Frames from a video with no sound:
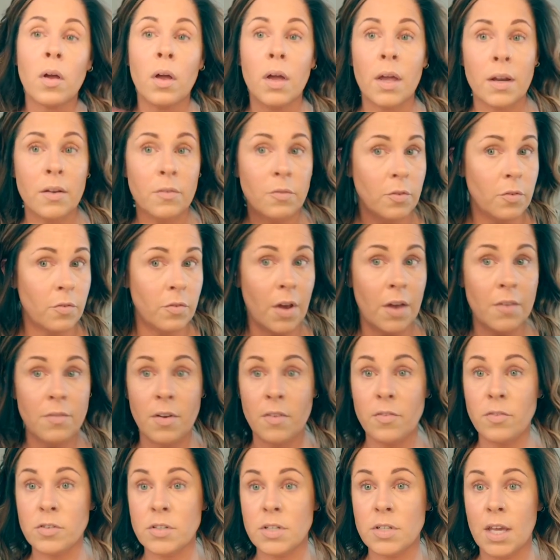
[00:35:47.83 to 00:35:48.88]
And if you've, I've
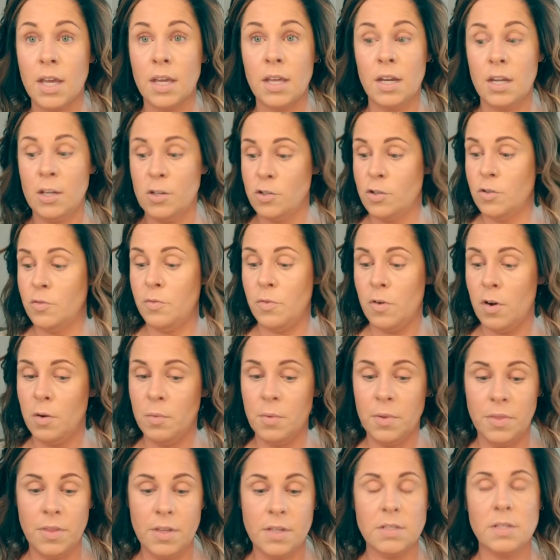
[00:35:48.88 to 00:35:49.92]
ever taken it too far
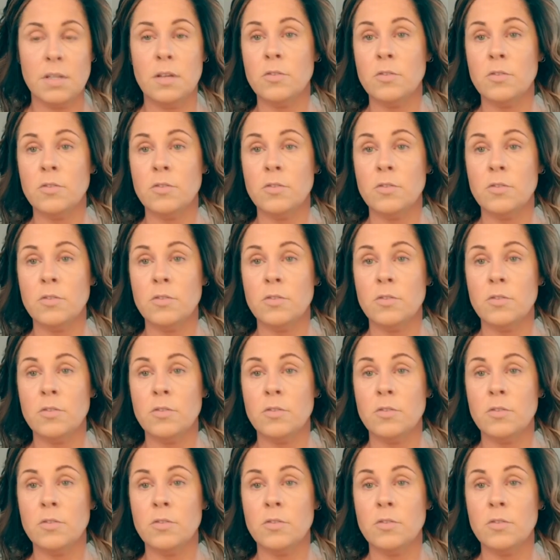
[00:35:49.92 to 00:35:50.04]
with this,